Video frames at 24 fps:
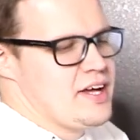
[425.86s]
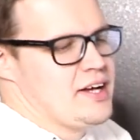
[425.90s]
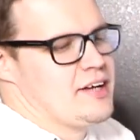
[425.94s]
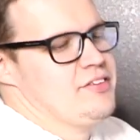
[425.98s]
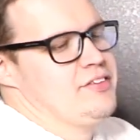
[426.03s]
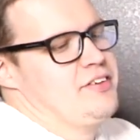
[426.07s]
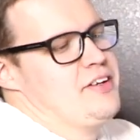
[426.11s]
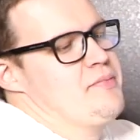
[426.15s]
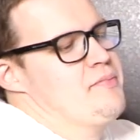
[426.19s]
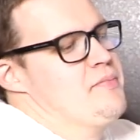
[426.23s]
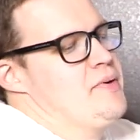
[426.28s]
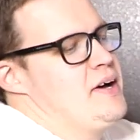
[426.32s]

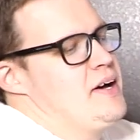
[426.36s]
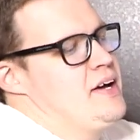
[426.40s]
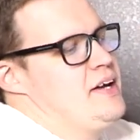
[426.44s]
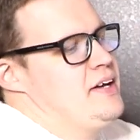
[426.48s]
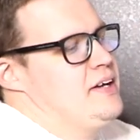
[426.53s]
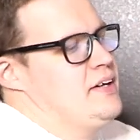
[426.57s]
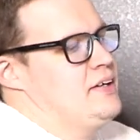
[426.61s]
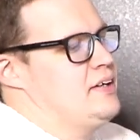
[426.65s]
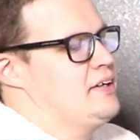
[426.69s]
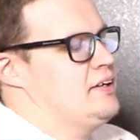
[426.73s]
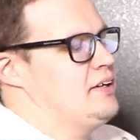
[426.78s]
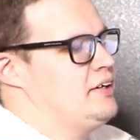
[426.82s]
actually
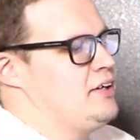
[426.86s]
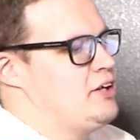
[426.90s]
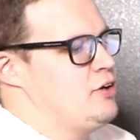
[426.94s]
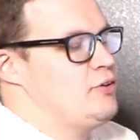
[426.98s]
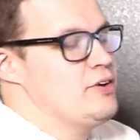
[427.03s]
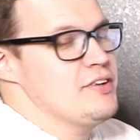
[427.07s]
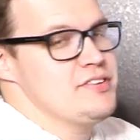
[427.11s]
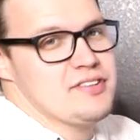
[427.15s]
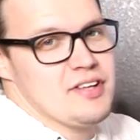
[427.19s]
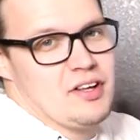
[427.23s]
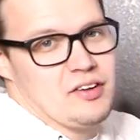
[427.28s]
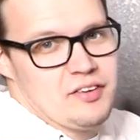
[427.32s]
my uh,
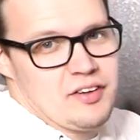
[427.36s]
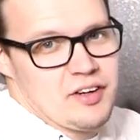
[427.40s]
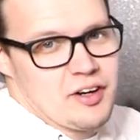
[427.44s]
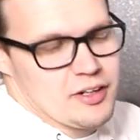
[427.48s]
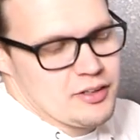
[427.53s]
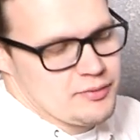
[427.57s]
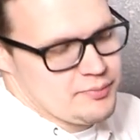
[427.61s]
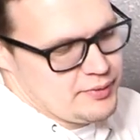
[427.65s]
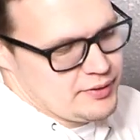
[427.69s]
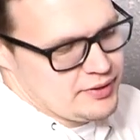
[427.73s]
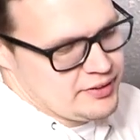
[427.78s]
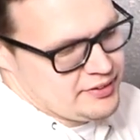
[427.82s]
QSL
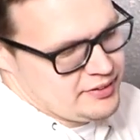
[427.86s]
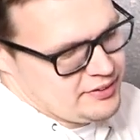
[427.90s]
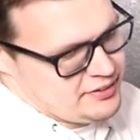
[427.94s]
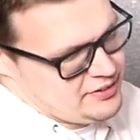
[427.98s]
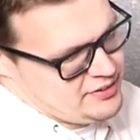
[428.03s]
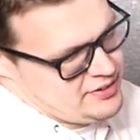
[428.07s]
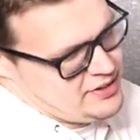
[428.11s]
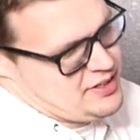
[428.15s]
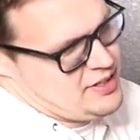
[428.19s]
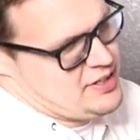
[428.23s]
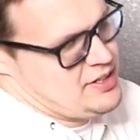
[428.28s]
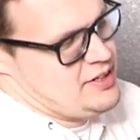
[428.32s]
card book
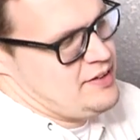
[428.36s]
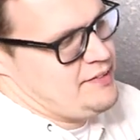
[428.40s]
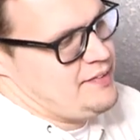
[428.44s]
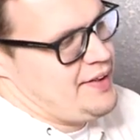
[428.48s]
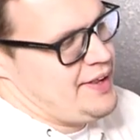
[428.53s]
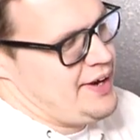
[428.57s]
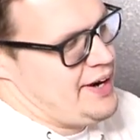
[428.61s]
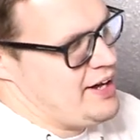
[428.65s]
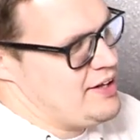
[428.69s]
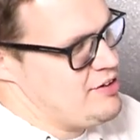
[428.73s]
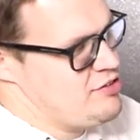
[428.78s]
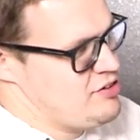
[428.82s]

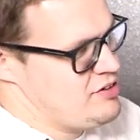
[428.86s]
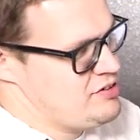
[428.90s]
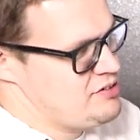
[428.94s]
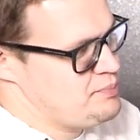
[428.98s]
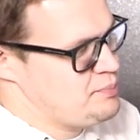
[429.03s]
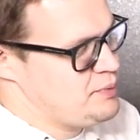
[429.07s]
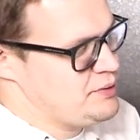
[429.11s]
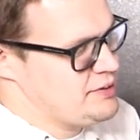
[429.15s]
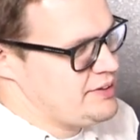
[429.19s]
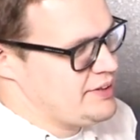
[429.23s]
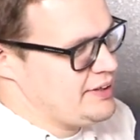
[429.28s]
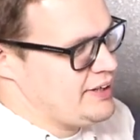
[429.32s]
that I
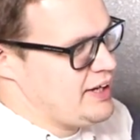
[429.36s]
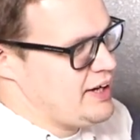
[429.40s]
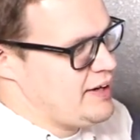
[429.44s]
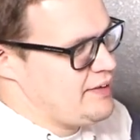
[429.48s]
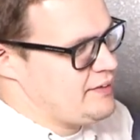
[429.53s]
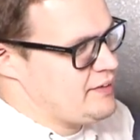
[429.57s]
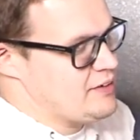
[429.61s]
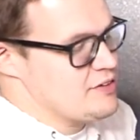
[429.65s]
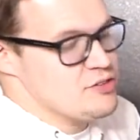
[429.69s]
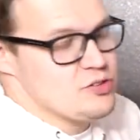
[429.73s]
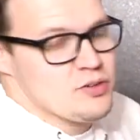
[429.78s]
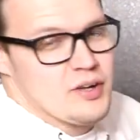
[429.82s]
just put
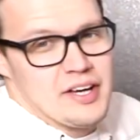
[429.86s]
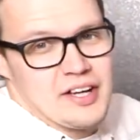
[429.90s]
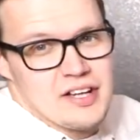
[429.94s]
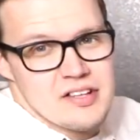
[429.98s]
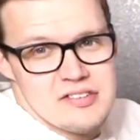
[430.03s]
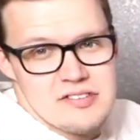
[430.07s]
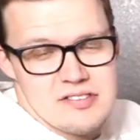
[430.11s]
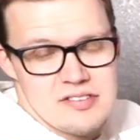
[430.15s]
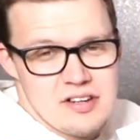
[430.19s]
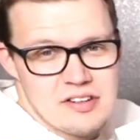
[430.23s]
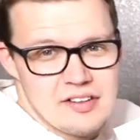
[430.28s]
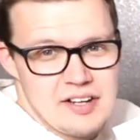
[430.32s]
together so I
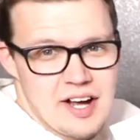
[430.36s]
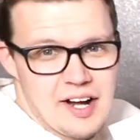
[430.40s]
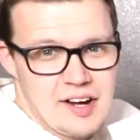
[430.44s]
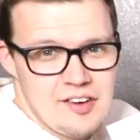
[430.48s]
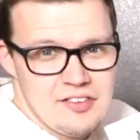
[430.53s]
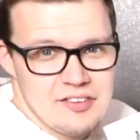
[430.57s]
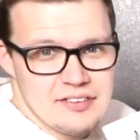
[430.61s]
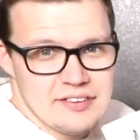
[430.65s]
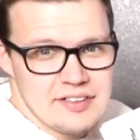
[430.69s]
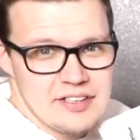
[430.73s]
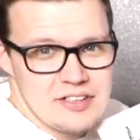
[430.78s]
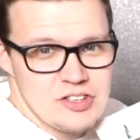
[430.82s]
can start
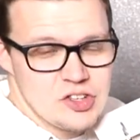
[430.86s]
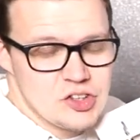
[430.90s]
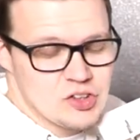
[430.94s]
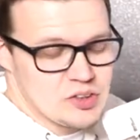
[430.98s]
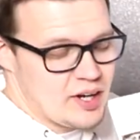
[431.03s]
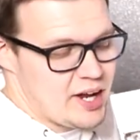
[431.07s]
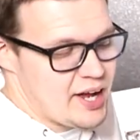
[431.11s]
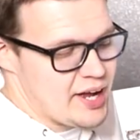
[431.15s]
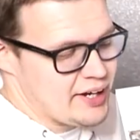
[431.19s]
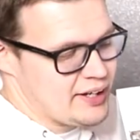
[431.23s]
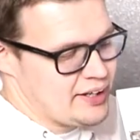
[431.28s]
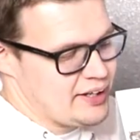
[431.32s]
actually
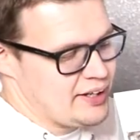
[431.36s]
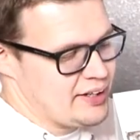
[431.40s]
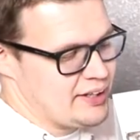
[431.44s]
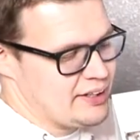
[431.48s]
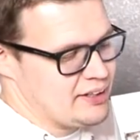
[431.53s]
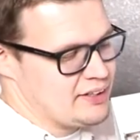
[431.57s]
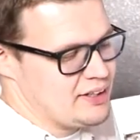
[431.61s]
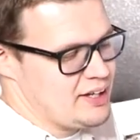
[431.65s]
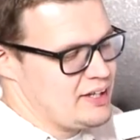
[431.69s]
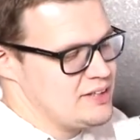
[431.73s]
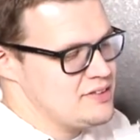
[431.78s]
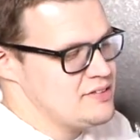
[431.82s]
tracking
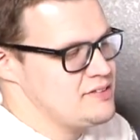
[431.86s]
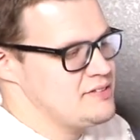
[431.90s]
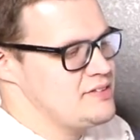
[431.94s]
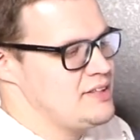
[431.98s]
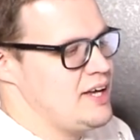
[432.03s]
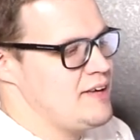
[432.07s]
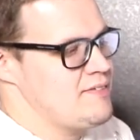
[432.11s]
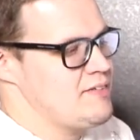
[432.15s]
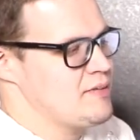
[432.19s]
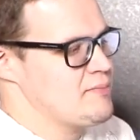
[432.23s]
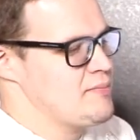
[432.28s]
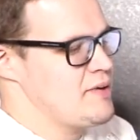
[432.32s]
and, and
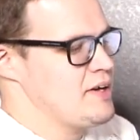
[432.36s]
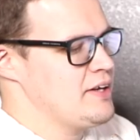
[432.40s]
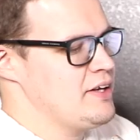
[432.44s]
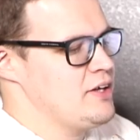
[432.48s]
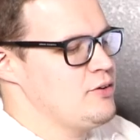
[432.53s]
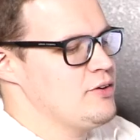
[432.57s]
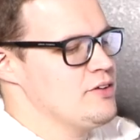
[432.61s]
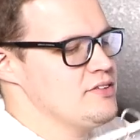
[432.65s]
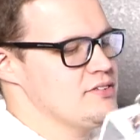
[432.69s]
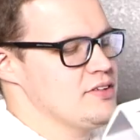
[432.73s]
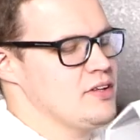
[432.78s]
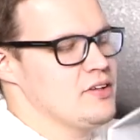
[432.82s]
saving my
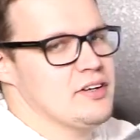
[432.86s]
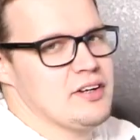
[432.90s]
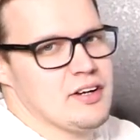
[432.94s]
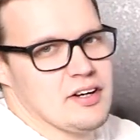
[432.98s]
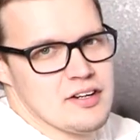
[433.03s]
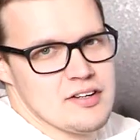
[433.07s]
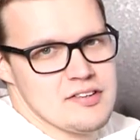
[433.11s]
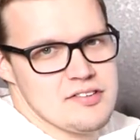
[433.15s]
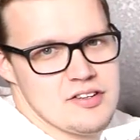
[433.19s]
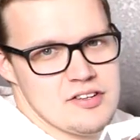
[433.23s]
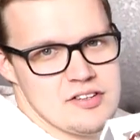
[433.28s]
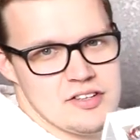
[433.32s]
QSL
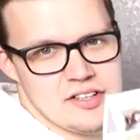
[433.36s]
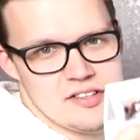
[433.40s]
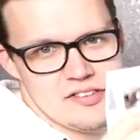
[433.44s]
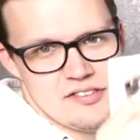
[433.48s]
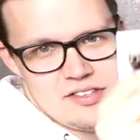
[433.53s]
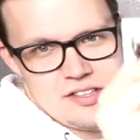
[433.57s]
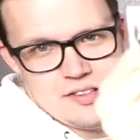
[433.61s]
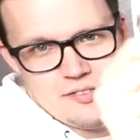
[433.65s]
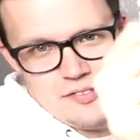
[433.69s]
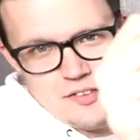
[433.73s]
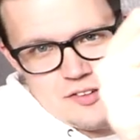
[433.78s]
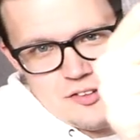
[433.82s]
cards. Here you can
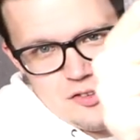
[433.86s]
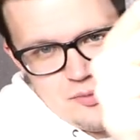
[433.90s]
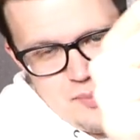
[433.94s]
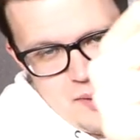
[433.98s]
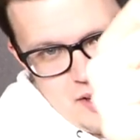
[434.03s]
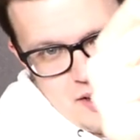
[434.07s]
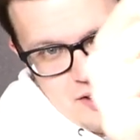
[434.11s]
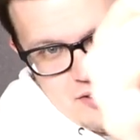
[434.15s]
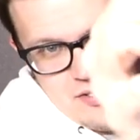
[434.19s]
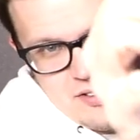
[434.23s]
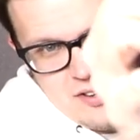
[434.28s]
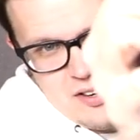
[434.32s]
see the first
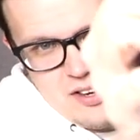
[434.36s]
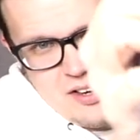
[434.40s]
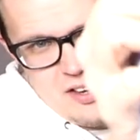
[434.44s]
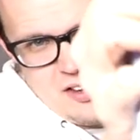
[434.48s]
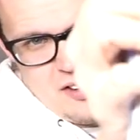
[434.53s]
page.